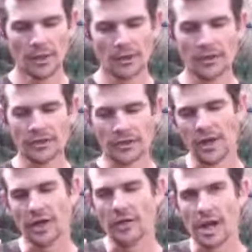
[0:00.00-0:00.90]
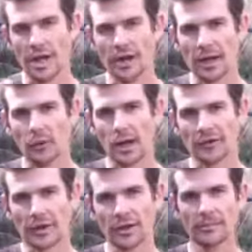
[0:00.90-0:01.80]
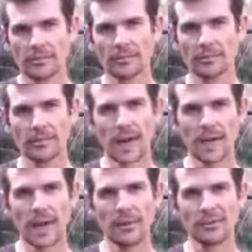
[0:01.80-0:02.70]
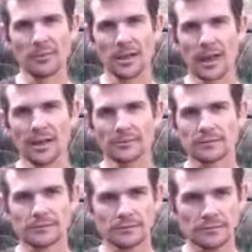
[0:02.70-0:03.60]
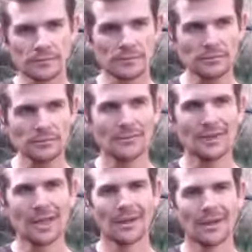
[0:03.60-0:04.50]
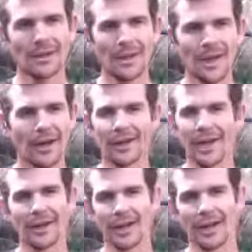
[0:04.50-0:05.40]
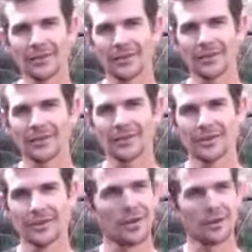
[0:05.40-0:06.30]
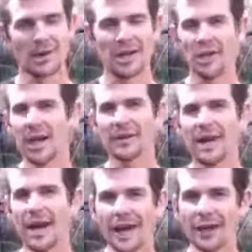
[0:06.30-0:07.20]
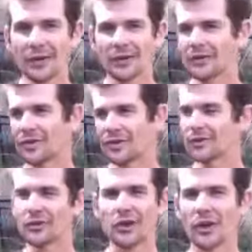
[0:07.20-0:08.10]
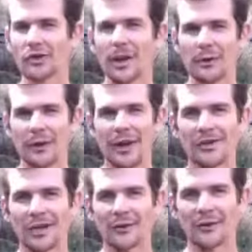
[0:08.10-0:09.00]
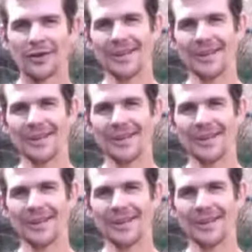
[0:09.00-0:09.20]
So he said, you need to eat X, Y, Z amount of carbs per day. And I'm like, man, I don't count calories. he's like, great, you don't have to count calories. Just don't expect good energy levels.